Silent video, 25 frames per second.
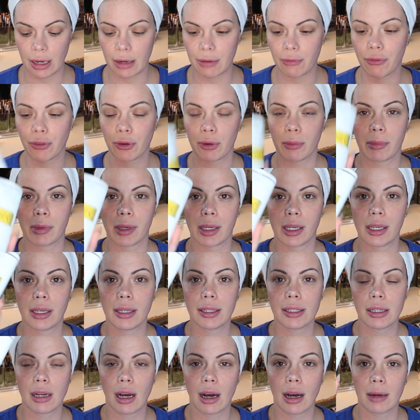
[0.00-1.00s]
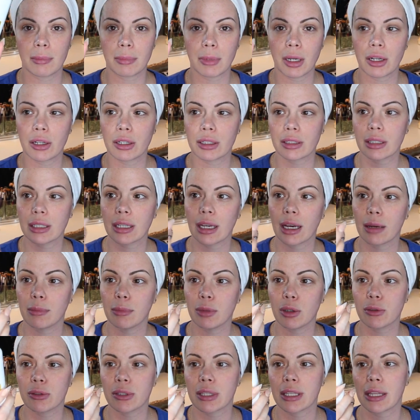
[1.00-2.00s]
And for me, um, currently
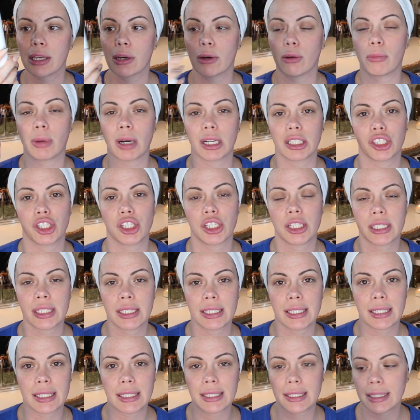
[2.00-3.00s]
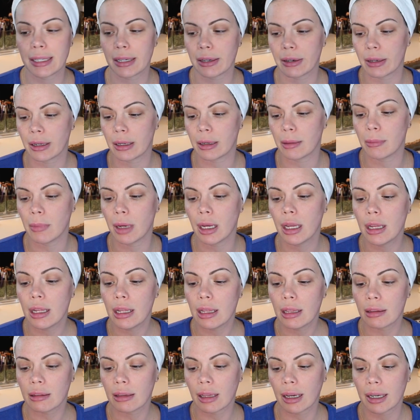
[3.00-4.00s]
I'm using the Obagi C Serum
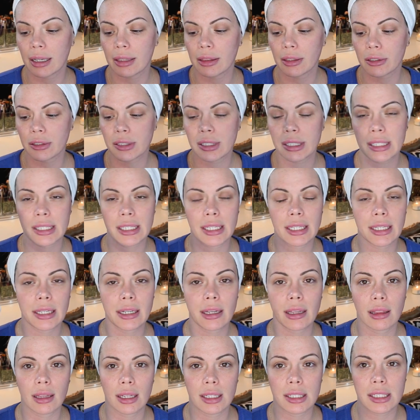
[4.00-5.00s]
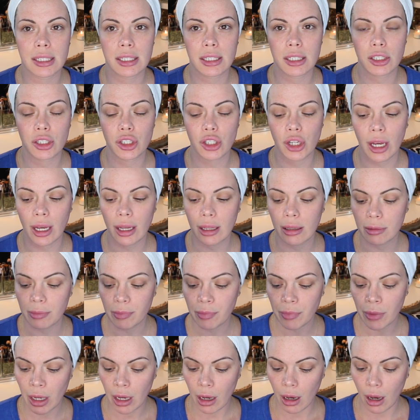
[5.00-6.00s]
line, their C Cleansing Gel.